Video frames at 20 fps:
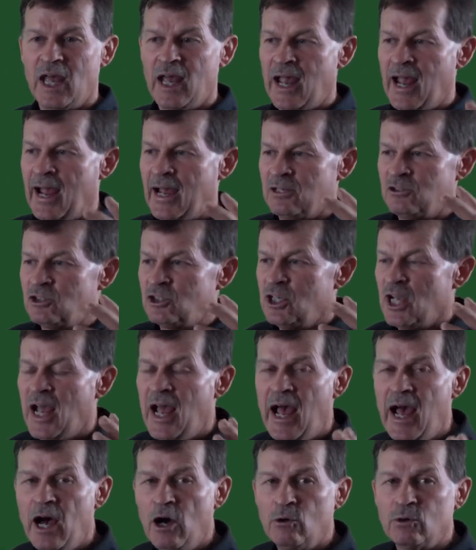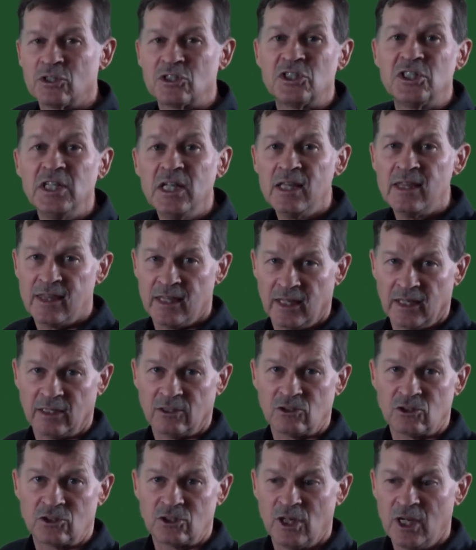as to how to see
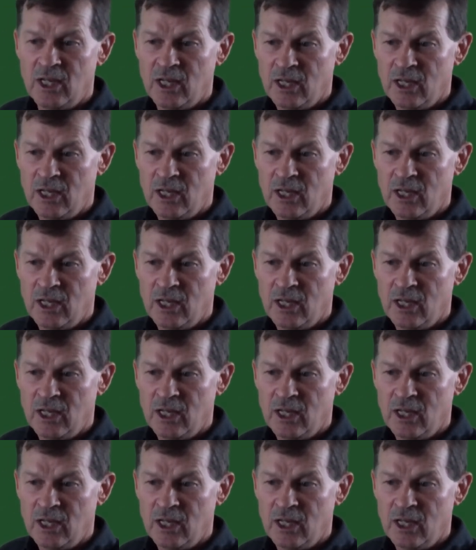things,